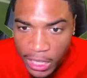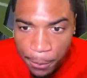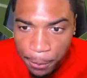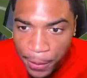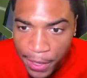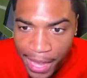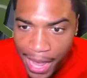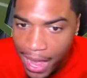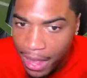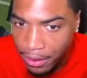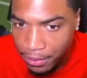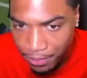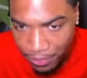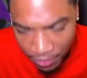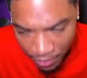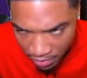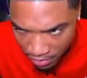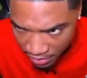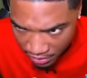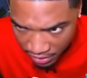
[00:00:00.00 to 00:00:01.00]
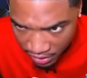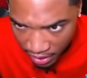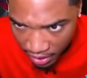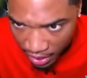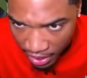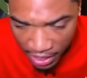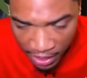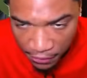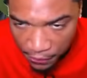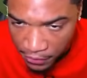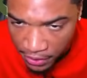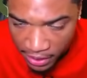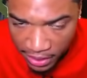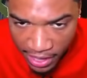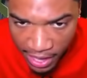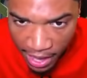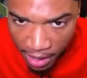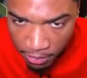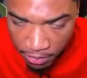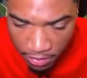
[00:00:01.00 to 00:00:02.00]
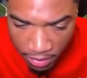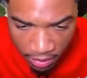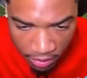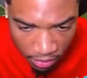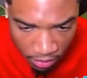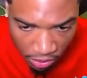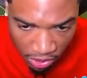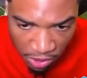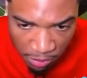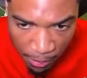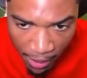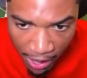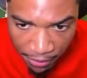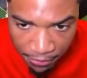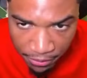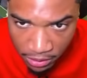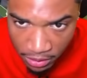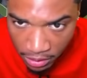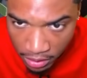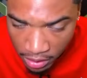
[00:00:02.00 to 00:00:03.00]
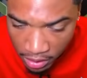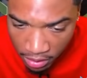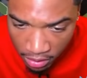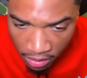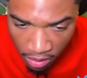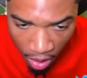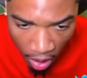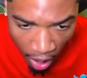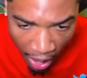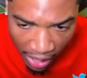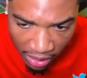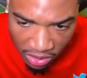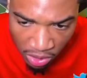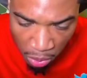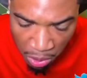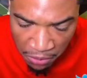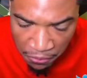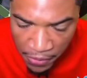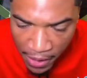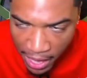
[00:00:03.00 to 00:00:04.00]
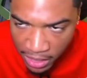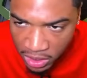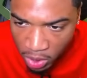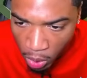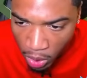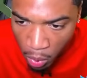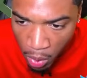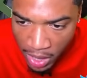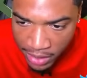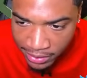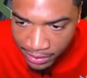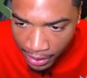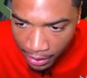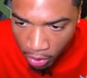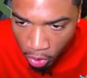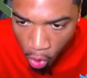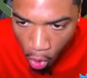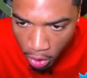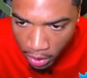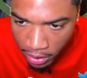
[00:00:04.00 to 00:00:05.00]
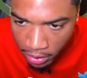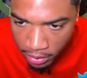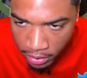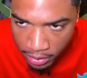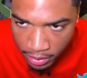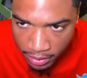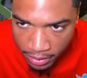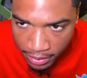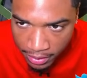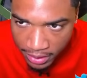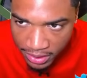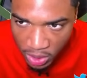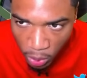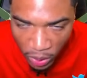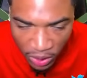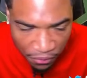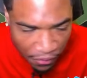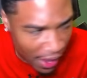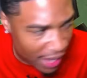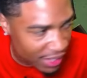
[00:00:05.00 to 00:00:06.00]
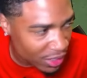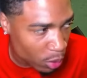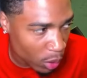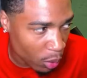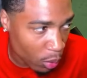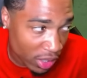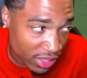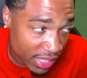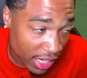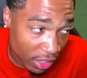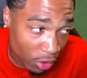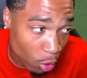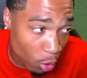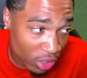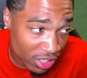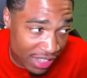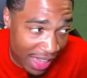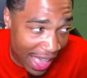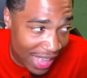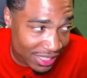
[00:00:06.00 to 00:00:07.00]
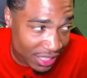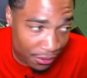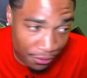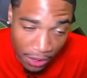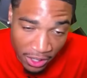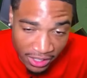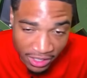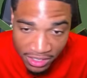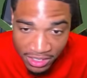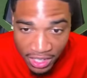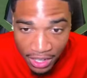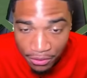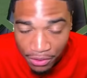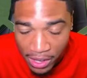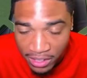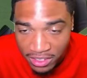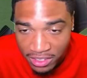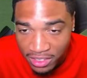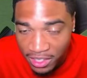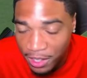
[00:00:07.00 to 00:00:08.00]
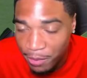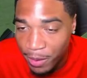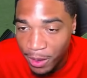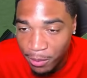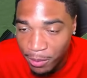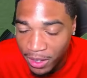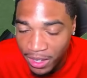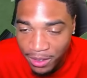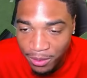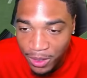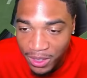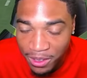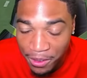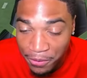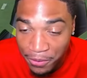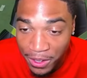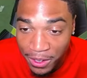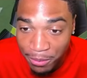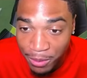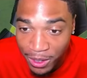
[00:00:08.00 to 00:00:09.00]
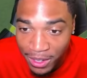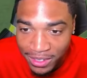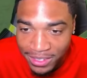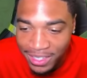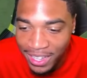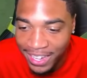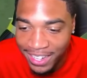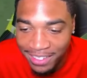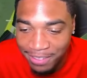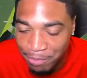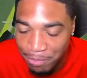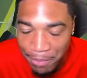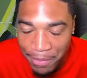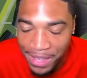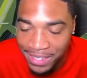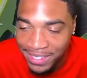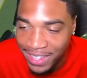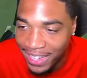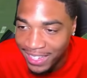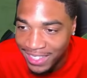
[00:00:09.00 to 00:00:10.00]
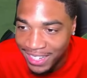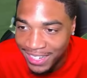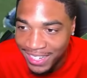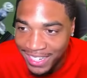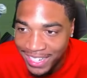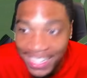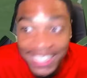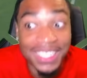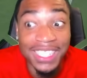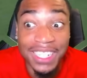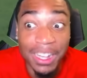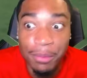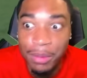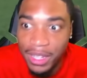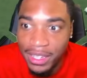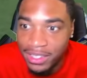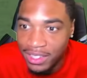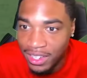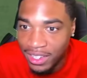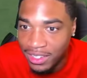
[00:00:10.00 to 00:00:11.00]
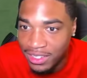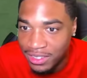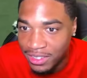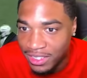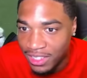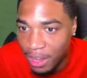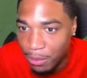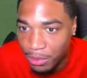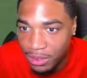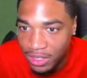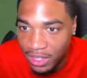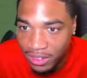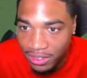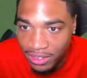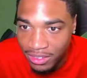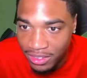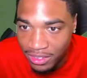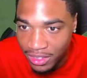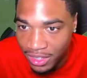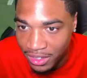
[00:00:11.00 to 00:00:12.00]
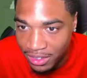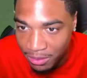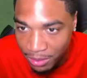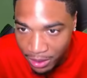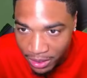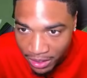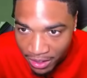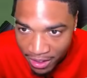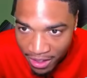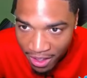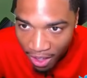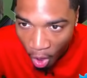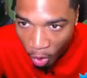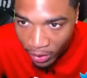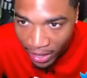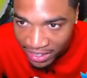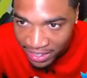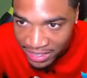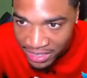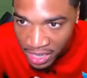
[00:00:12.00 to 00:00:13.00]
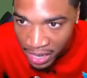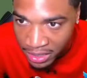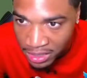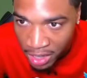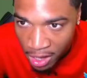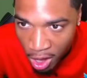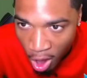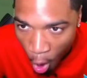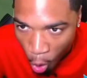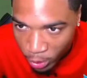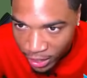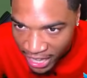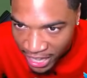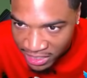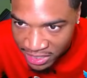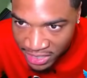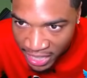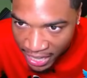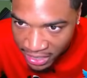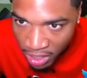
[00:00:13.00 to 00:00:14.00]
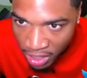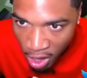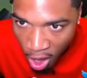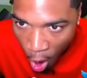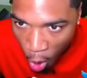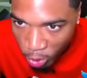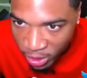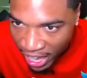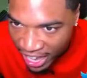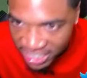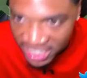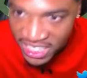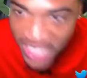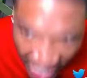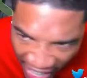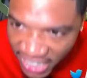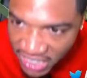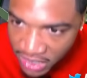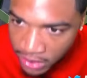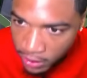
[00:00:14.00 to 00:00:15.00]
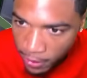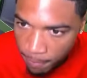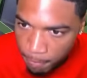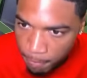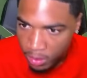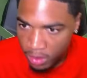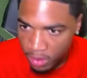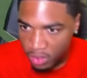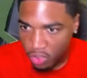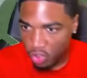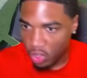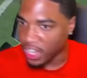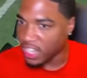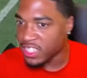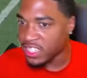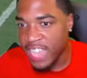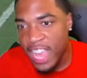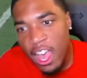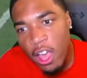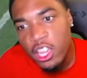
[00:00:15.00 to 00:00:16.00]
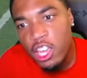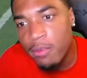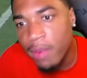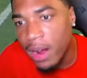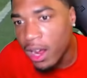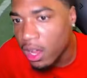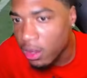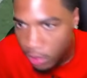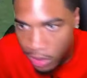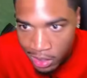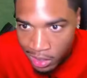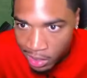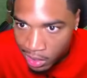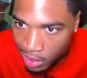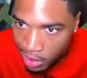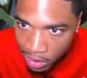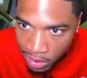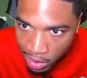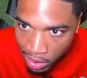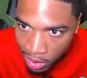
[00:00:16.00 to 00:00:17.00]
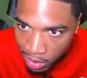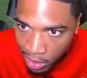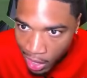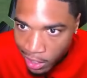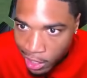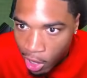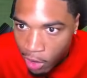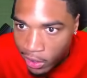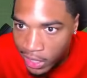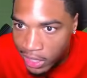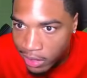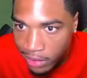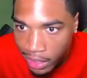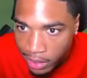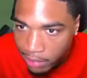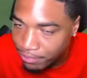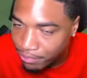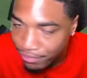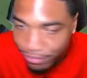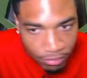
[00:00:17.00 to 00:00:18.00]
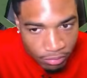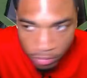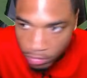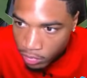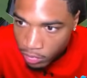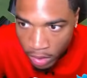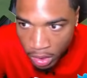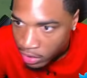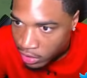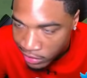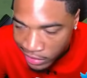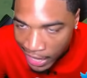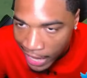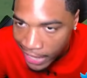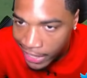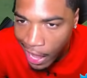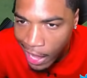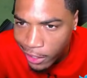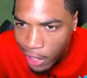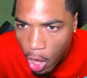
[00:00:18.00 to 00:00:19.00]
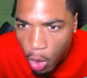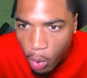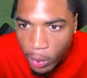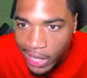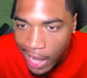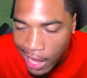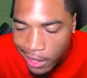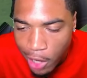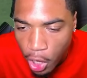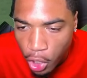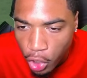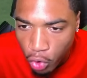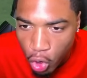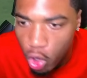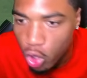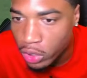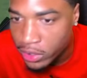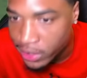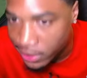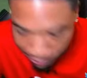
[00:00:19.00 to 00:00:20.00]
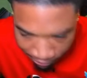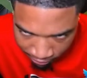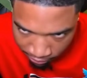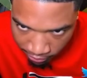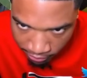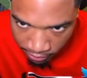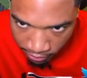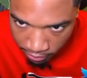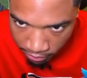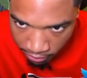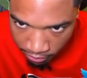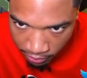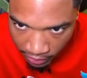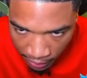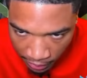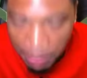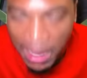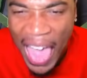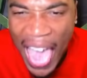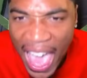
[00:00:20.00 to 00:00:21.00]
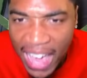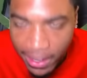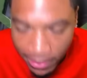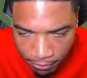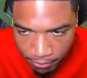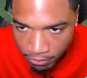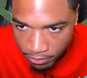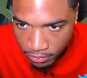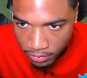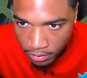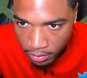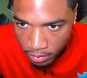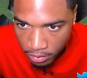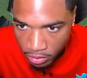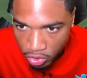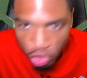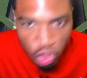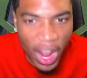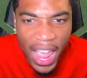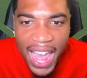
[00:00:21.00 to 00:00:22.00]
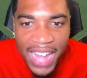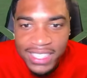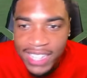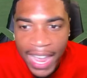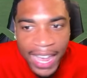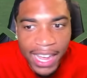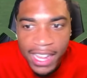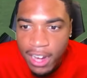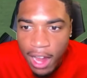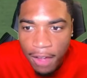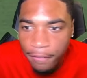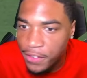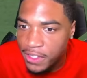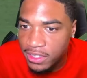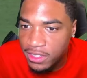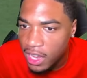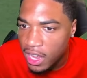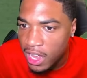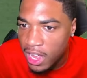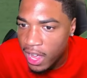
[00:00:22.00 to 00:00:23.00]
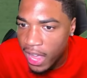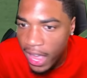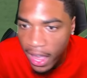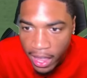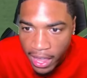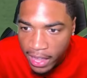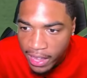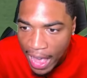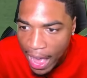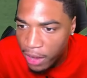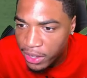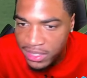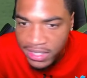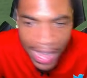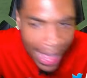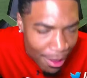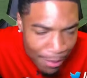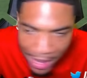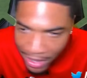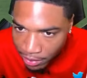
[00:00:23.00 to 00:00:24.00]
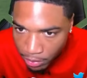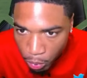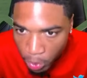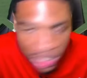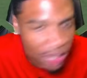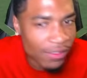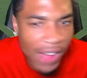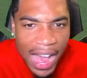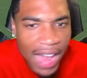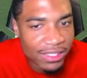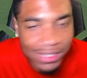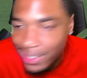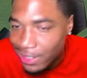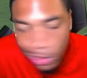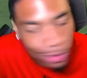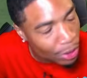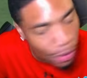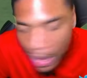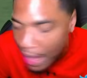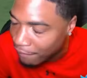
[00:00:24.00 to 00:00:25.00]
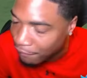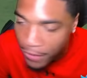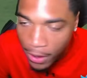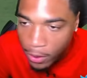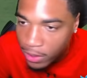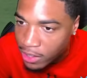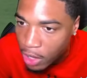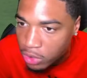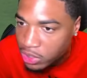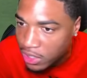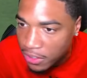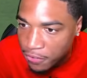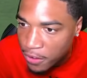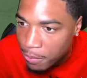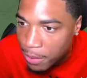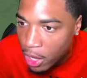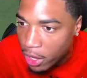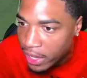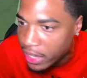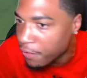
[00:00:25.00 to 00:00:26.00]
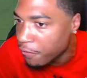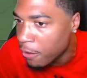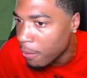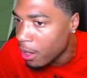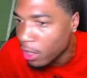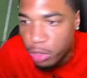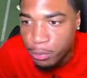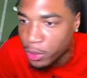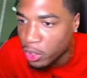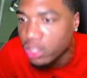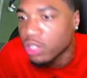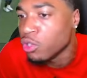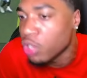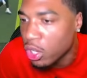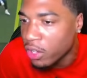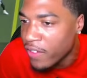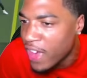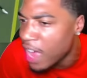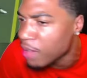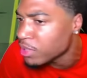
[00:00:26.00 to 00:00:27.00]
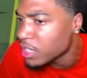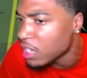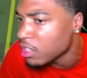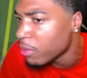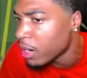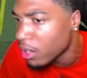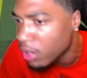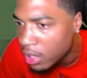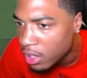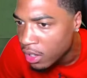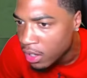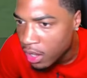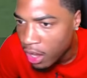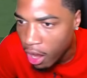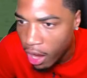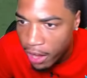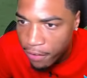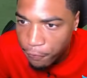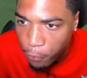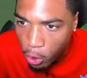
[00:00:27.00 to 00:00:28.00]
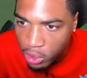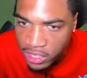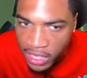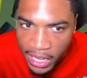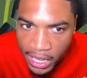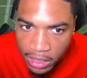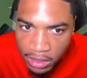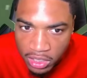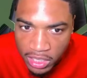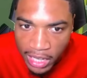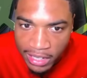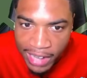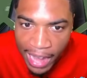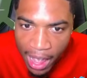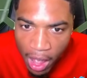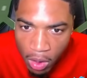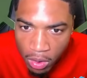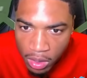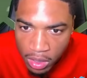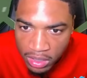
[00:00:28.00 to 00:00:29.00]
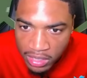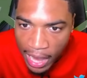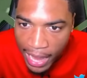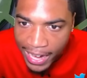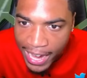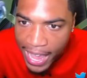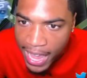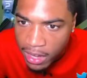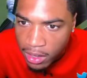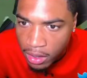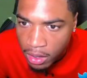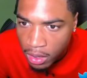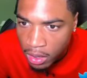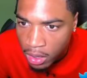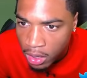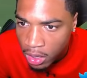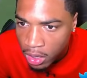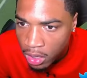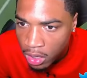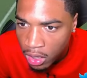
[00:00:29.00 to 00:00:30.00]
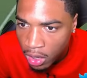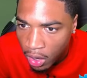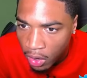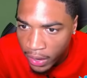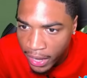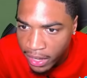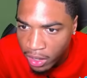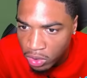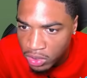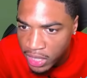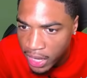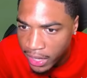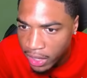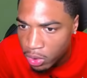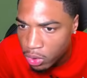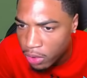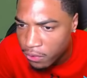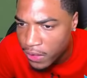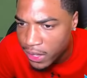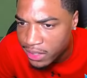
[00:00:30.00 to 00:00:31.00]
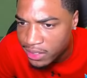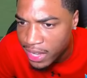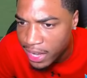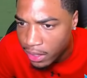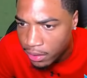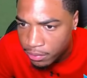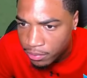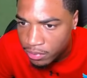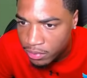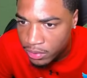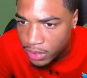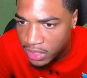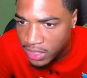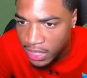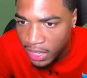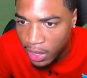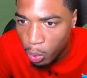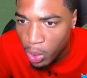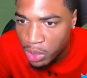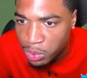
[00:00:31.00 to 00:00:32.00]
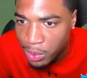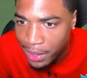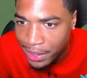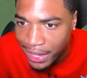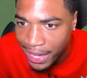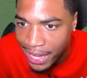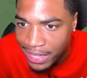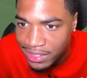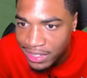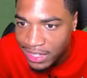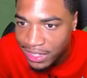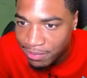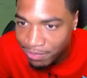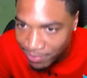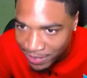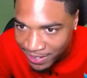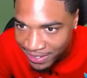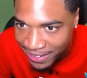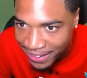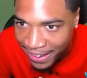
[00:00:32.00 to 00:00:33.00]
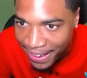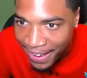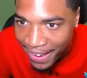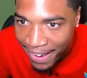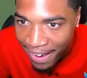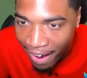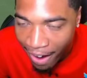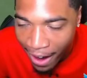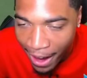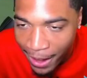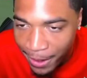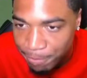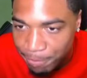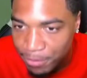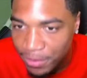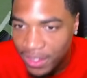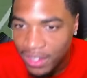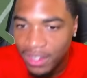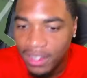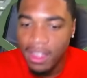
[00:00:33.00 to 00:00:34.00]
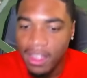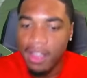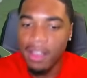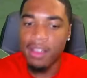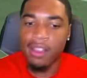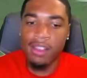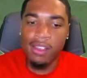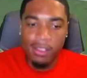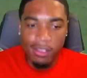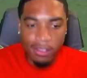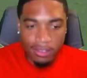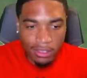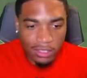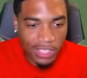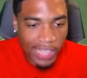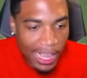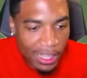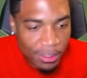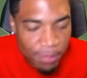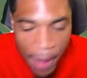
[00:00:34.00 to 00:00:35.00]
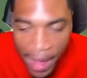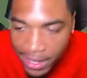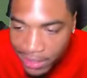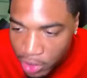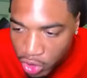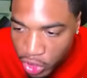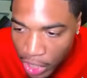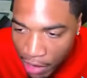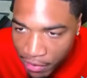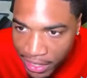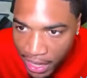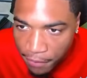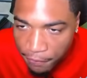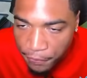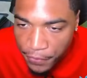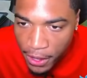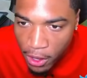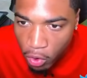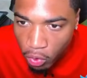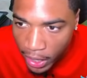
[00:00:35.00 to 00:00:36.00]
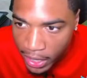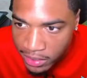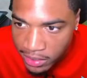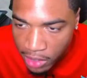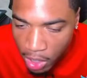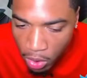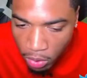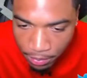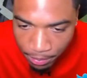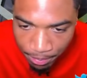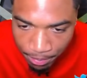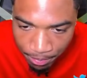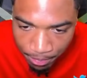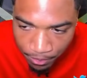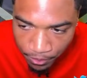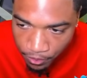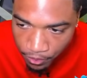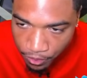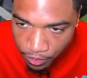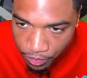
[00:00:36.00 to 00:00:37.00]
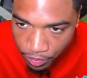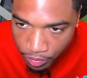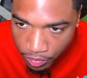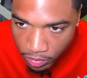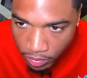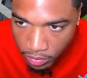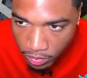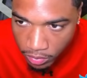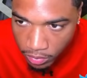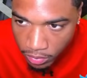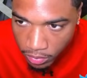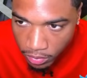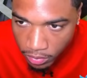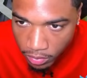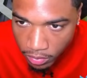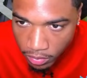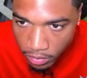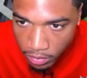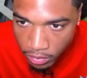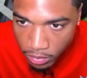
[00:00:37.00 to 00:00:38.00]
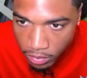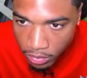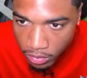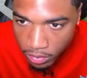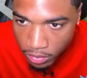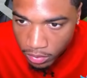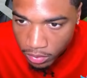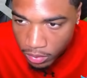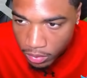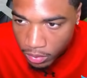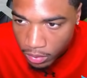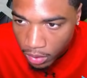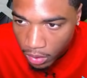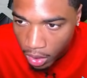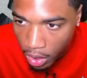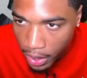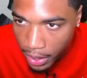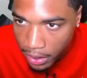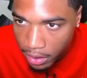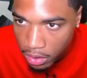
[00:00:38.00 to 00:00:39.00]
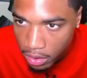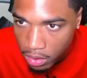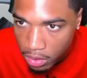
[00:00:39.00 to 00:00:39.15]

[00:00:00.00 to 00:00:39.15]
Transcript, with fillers: P.I. I ain't finna cap. Respectfully. All right, 25-21 second quarter. 25-21 second quarter is actually fucking Sam Like, what the fuck, bro? That's like, that's like literally NCAA uh, numbers. Like, literally, Okay, six. Okay, six. Okay, six. Trying to tell you, bro. I know he, yep. Check, y'all know what y'all know the rules. In the backfield. Black dreads hanging off his uh out his helmet with a visor. You do not fuck with those in the football in the football community. You know the vibes. Shout out all right, 14, check down, tight end. I ain't no tight end. Who the fuck is that? That's like a Wes working last nigga. All right. James Madison driving down the field, red zone. As he is feeling it now. All right.